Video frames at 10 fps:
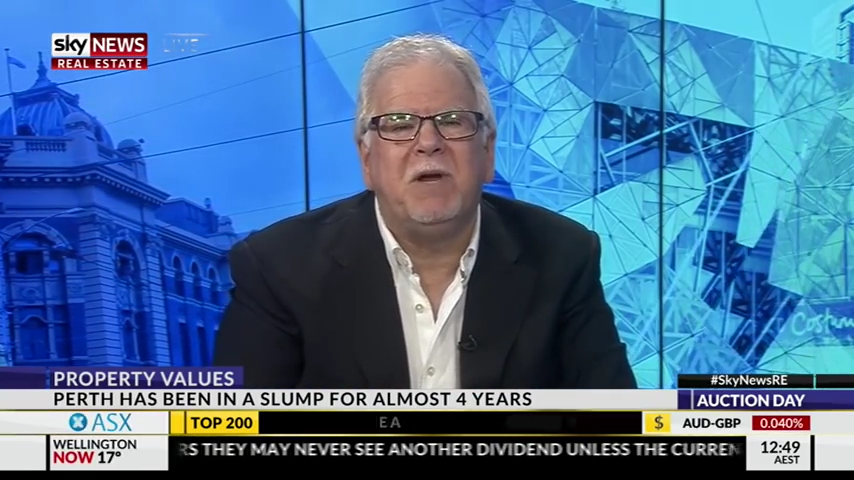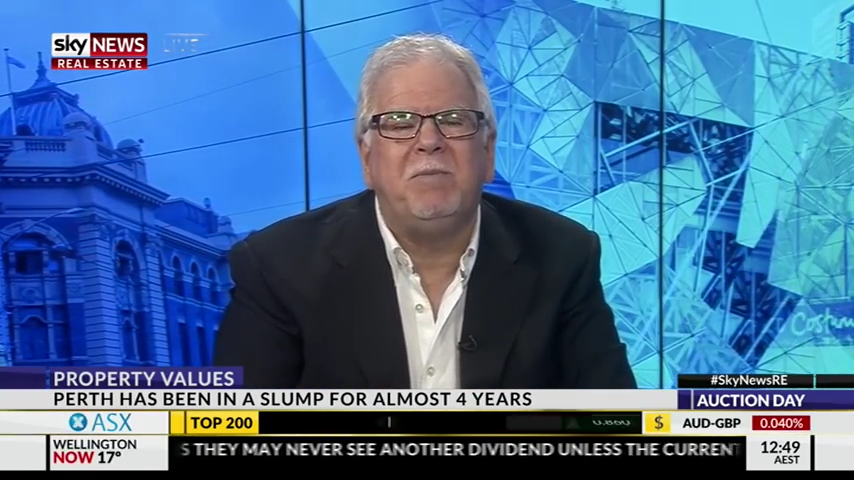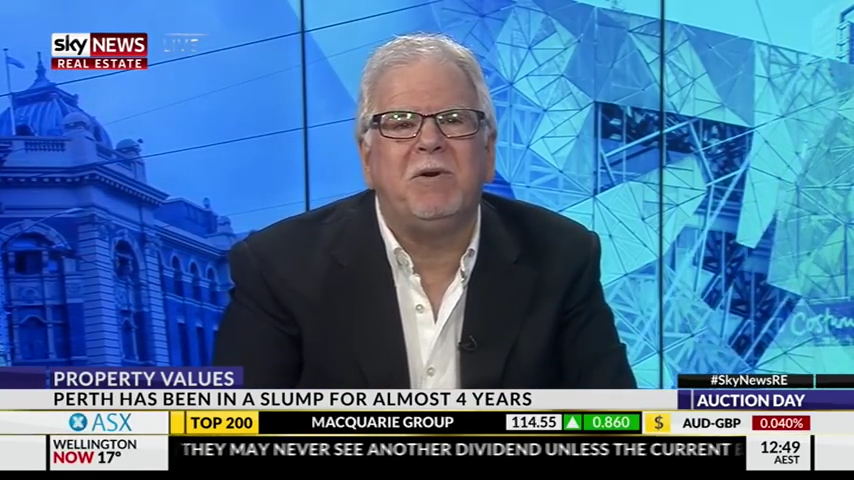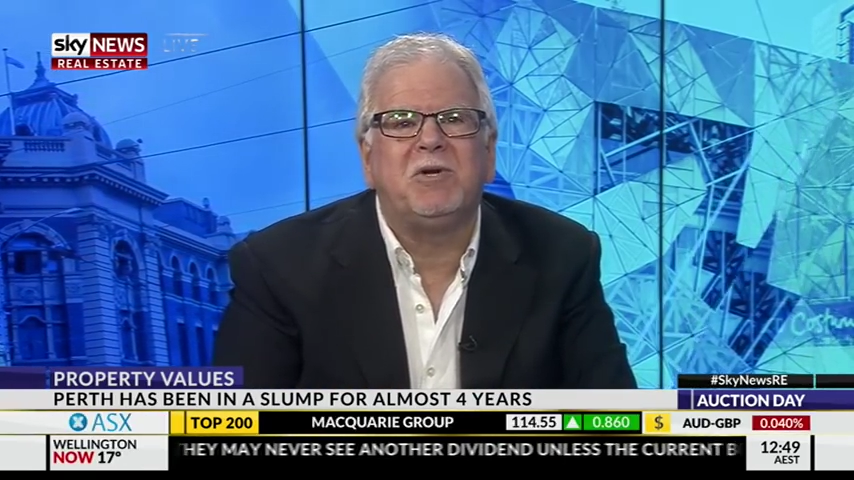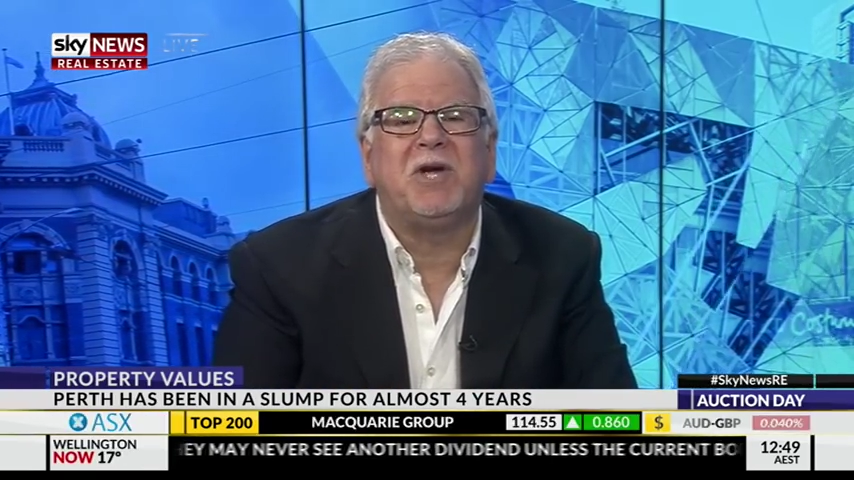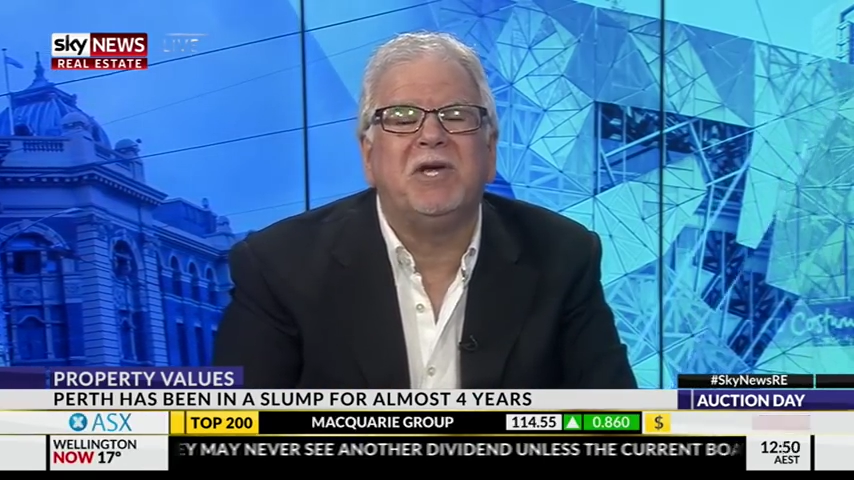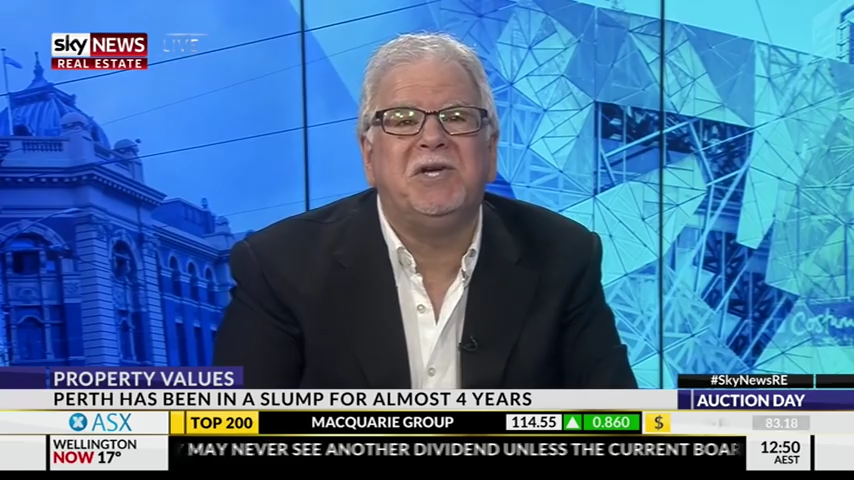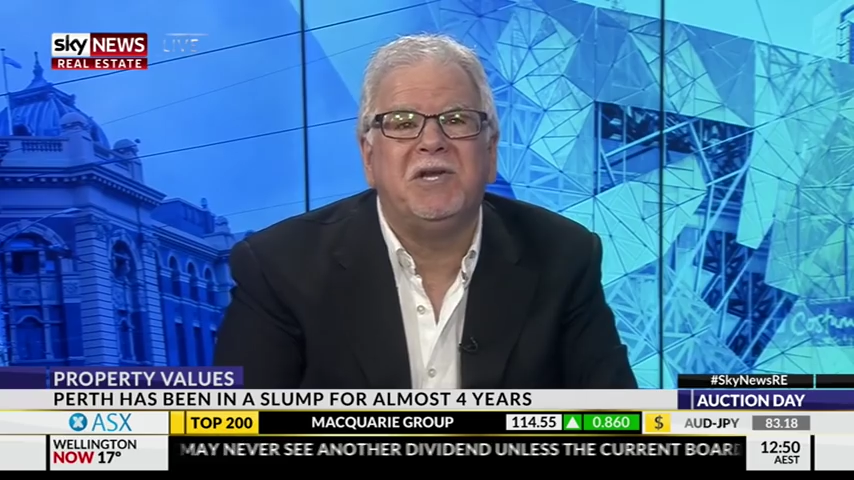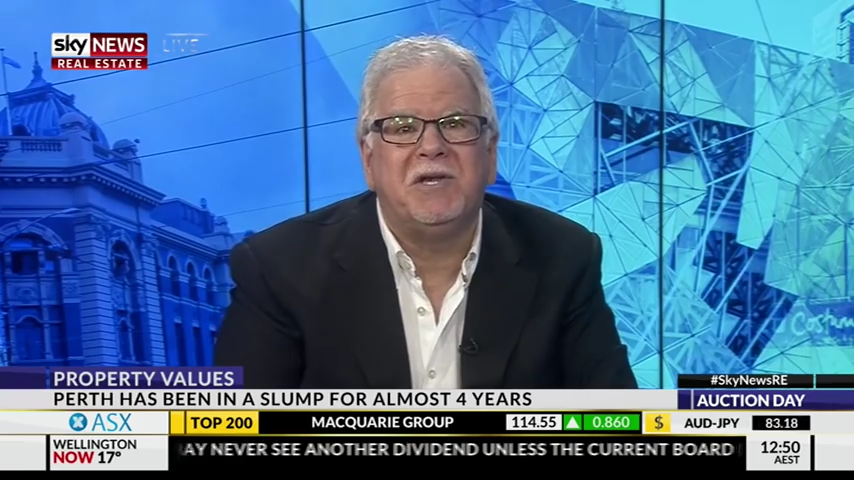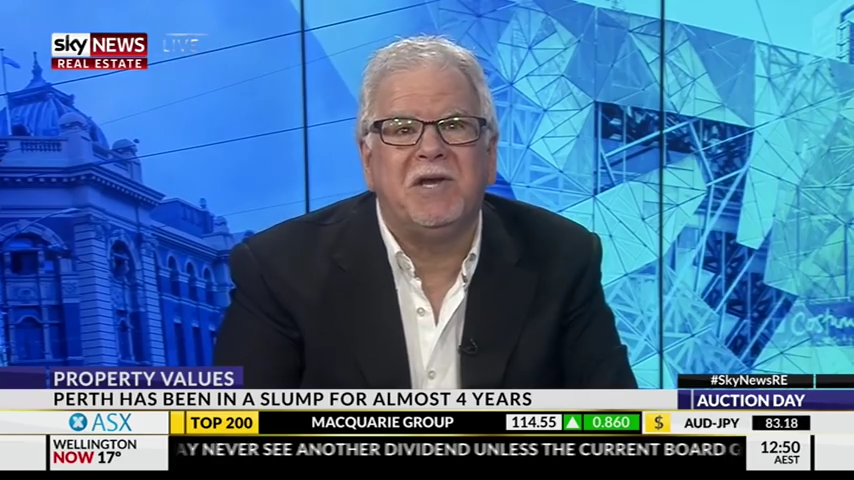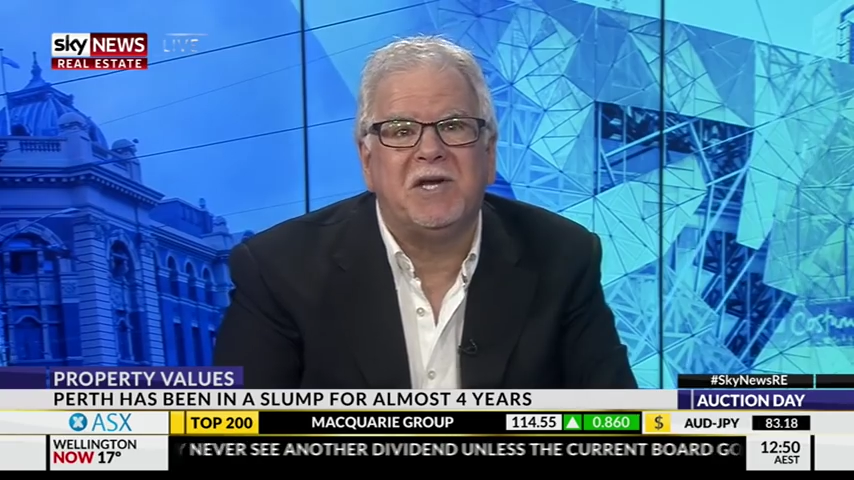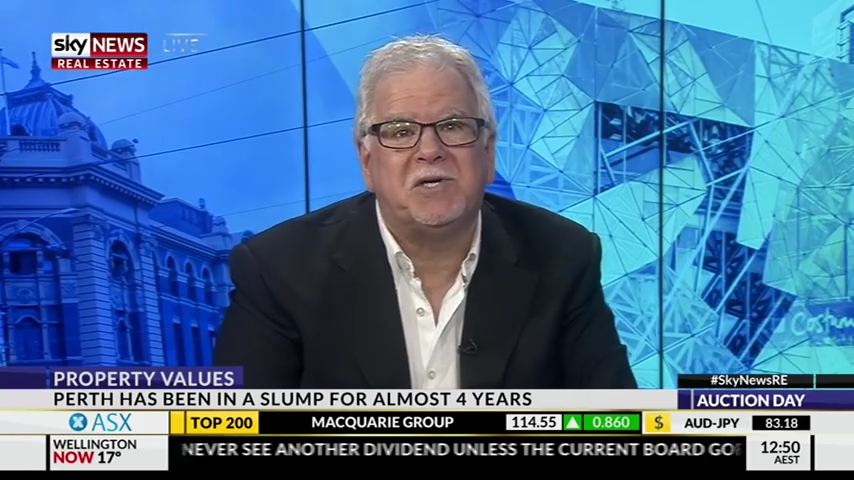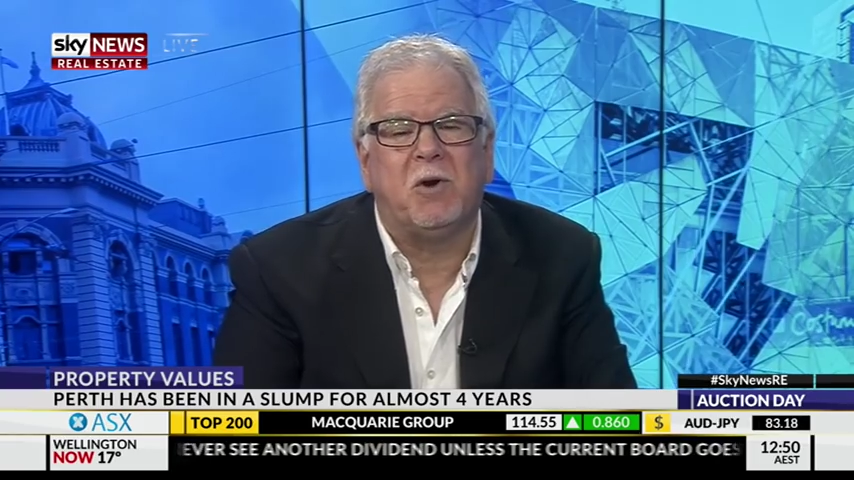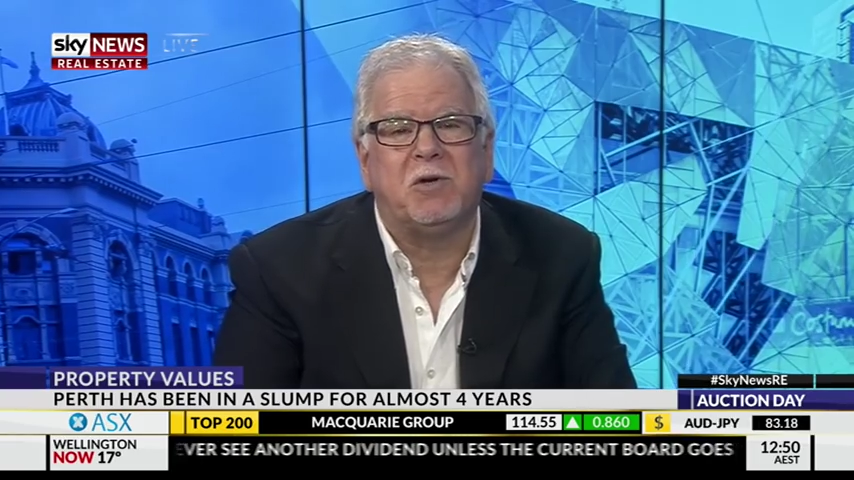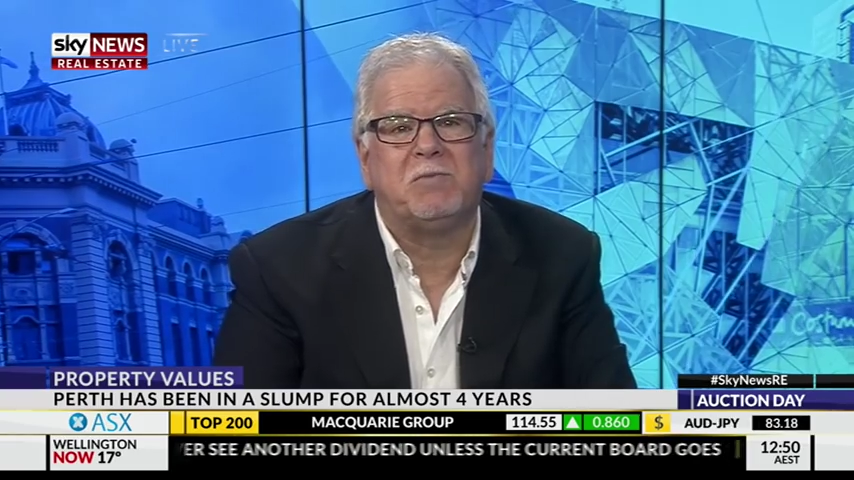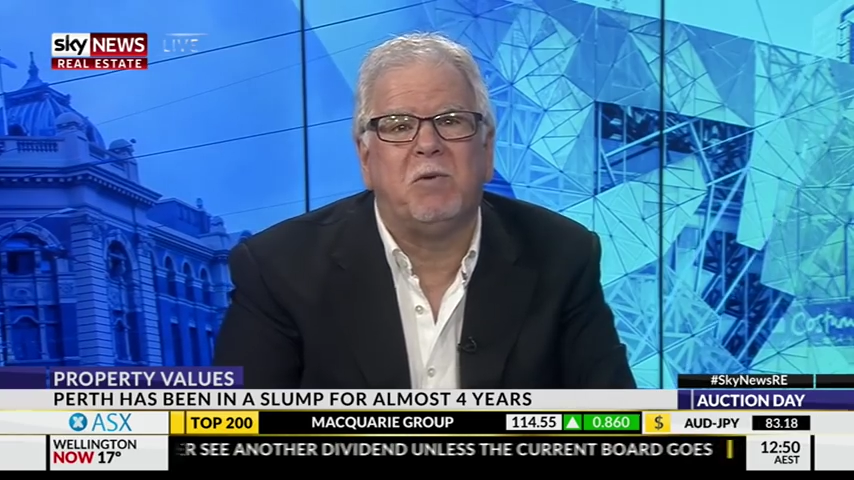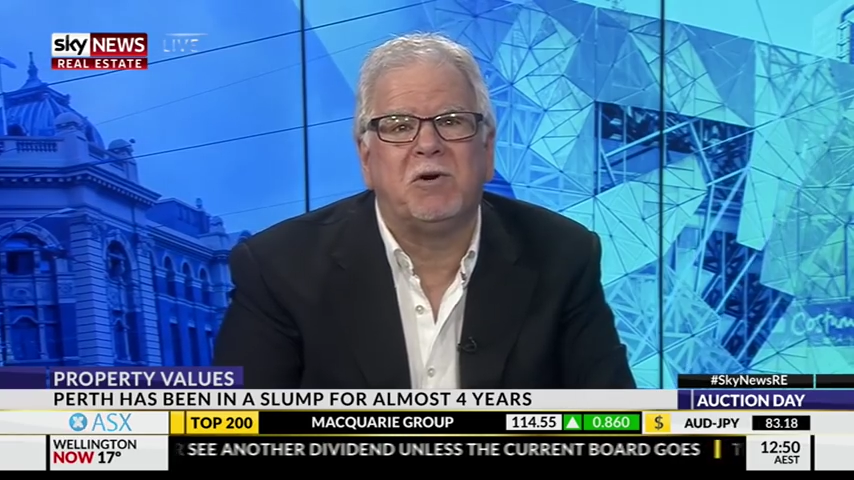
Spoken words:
chasing the next hotspot.